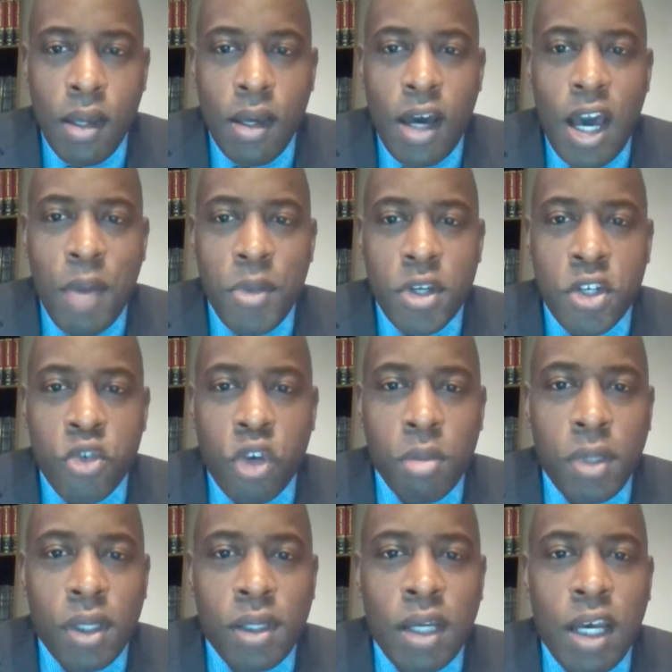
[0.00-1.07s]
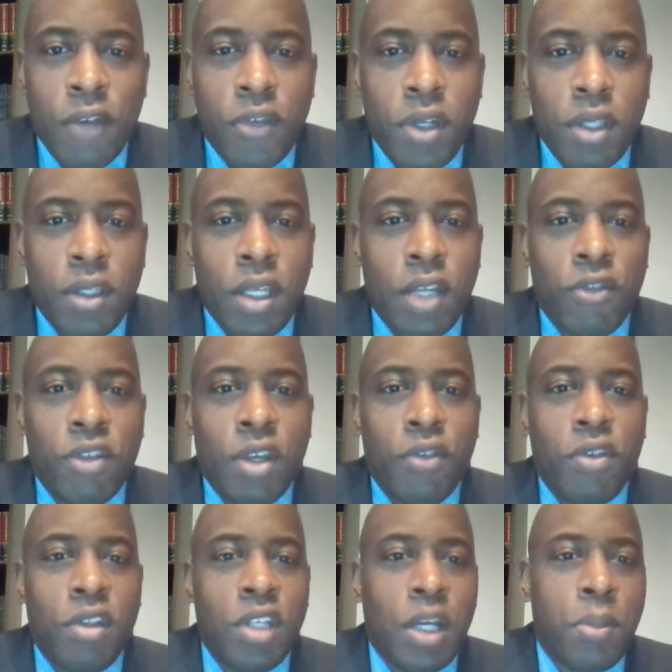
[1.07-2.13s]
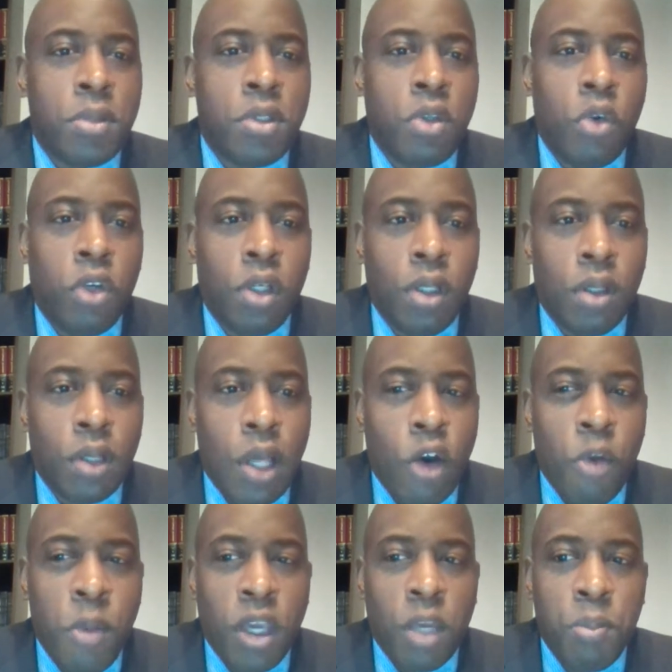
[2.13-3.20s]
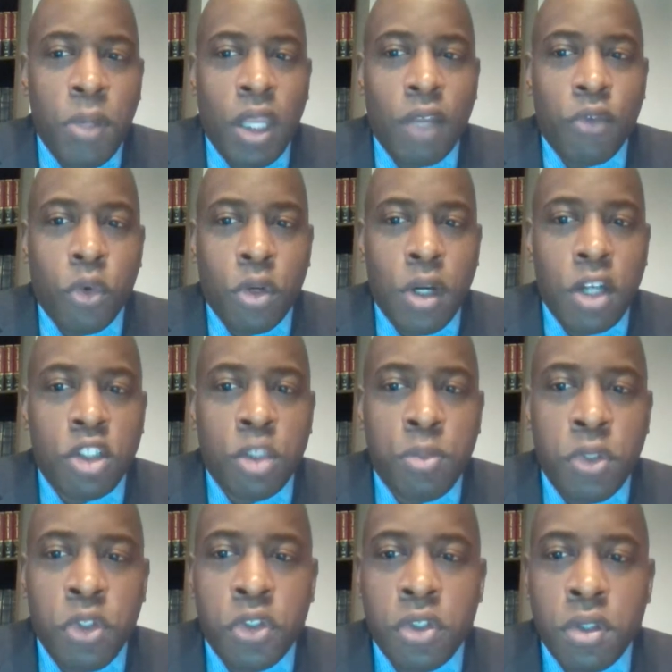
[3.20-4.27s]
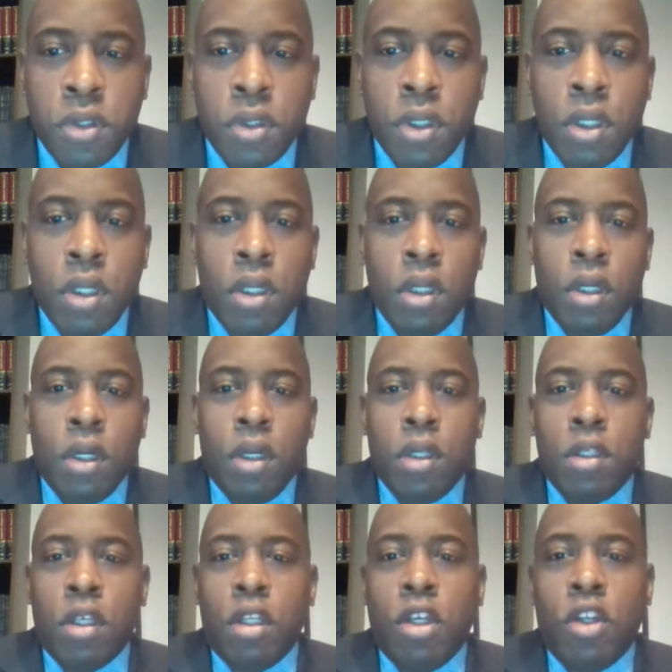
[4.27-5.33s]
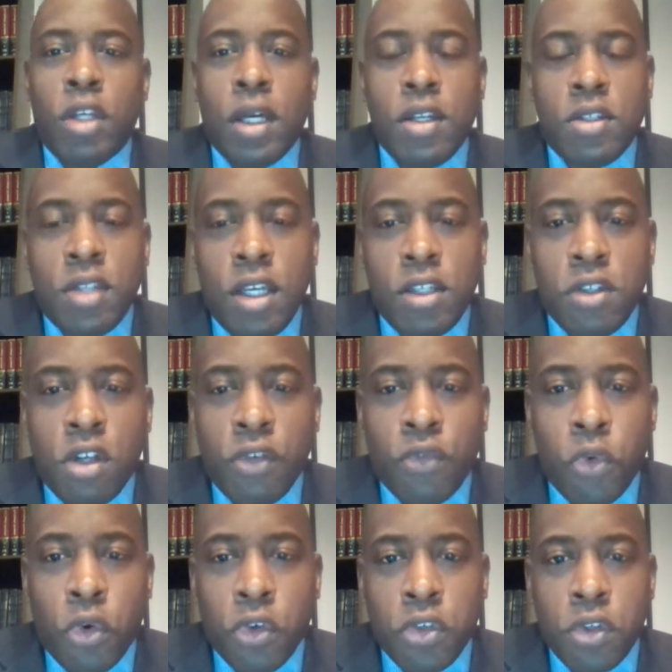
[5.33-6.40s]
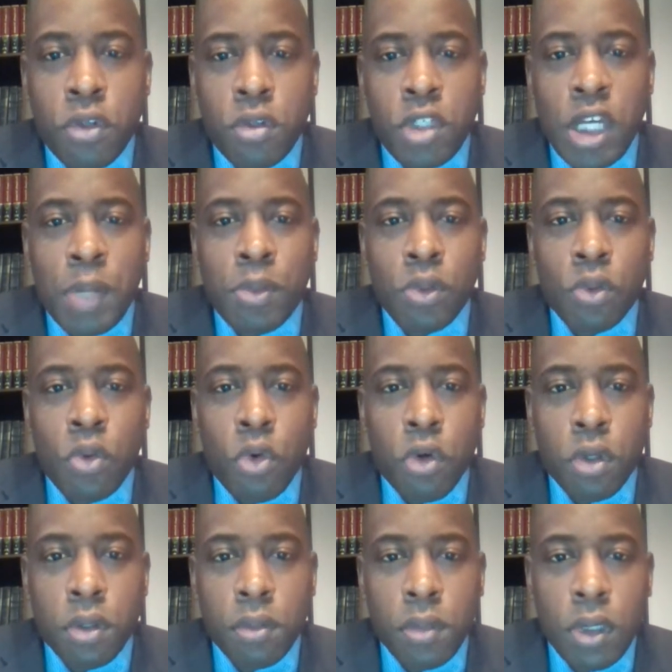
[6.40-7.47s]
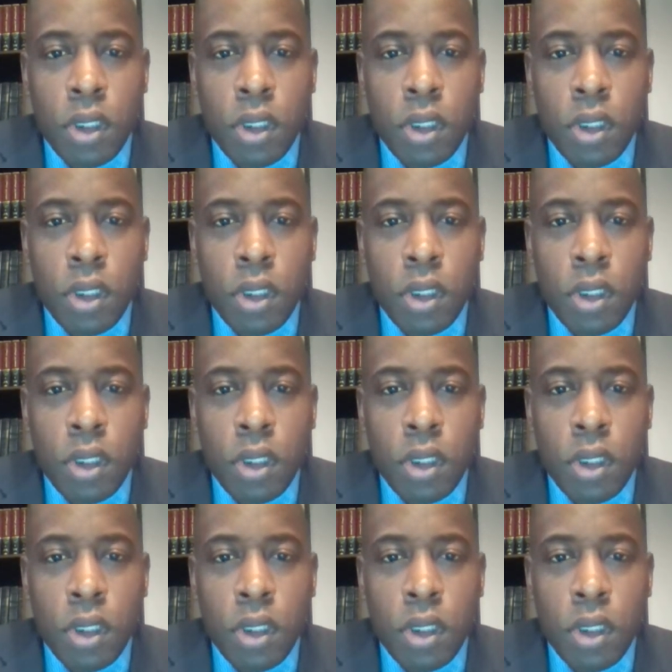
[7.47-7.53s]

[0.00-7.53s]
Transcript: I am extremely confident that if given the opportunity, I will make a meaningful contribution to the United States Air Force Chaplain Corps.